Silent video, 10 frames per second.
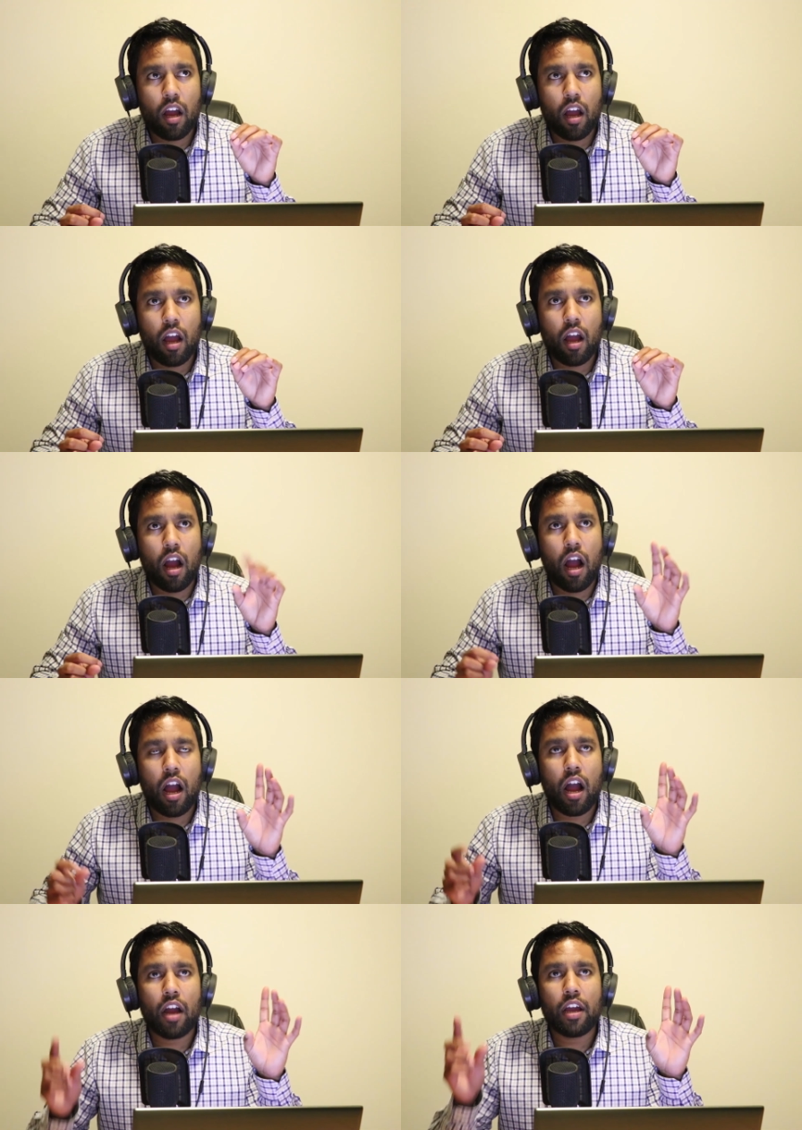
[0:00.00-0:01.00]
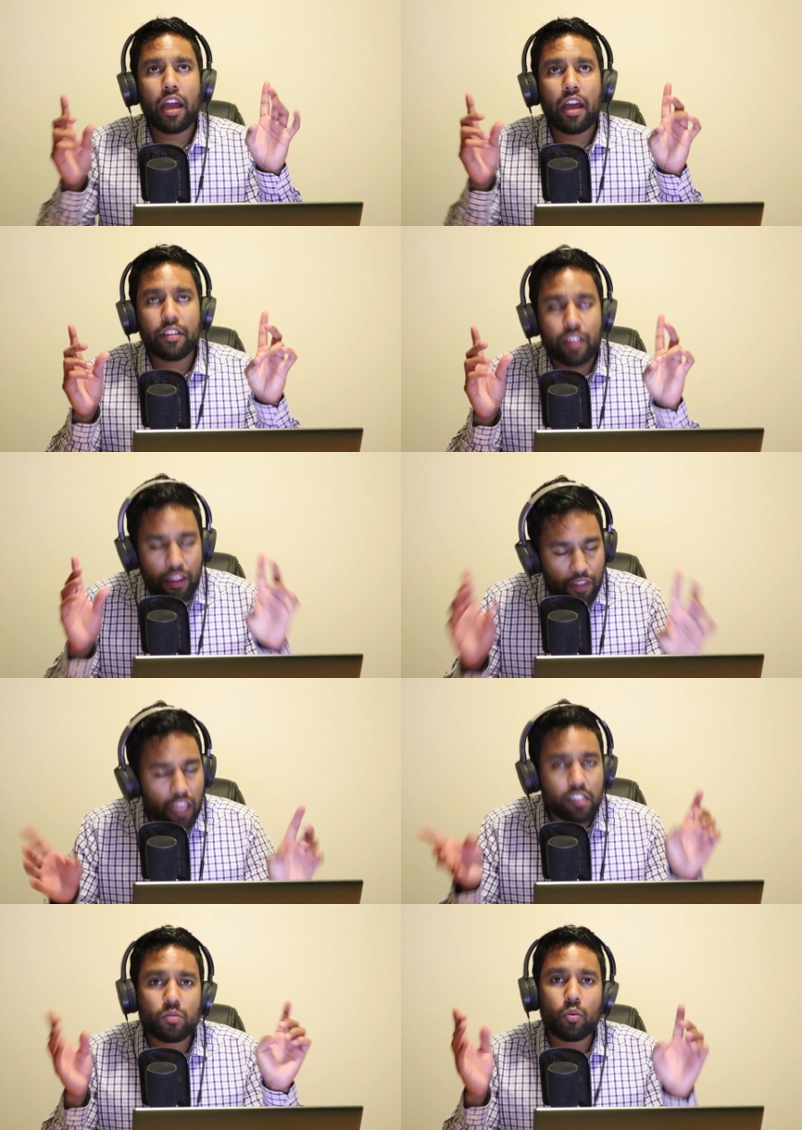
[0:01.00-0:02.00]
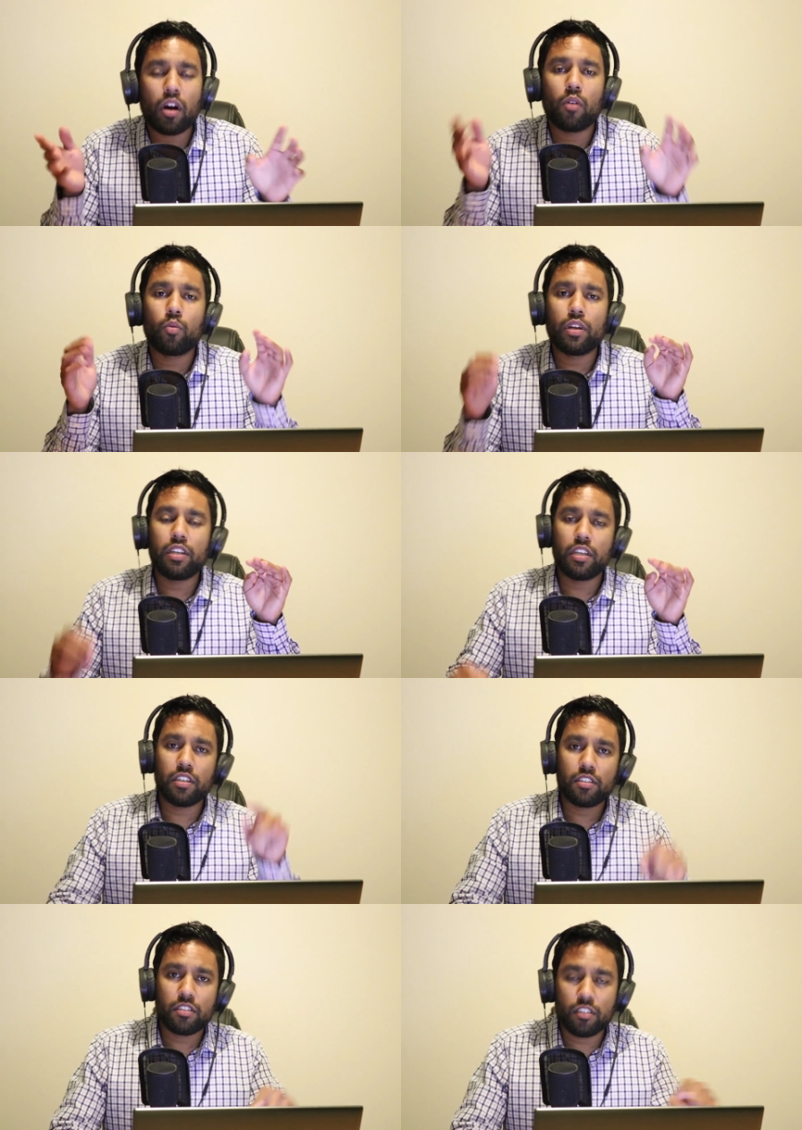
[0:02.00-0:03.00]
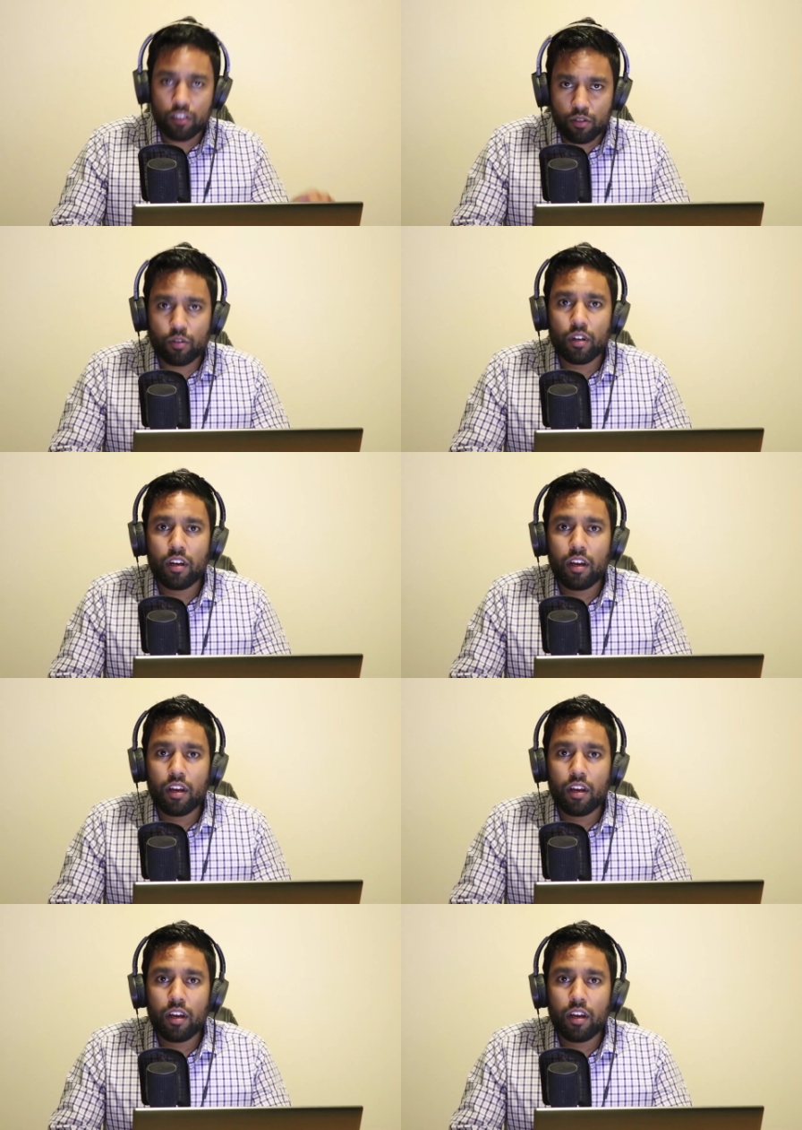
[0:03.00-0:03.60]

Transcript: uh, and, and that's what we need to do.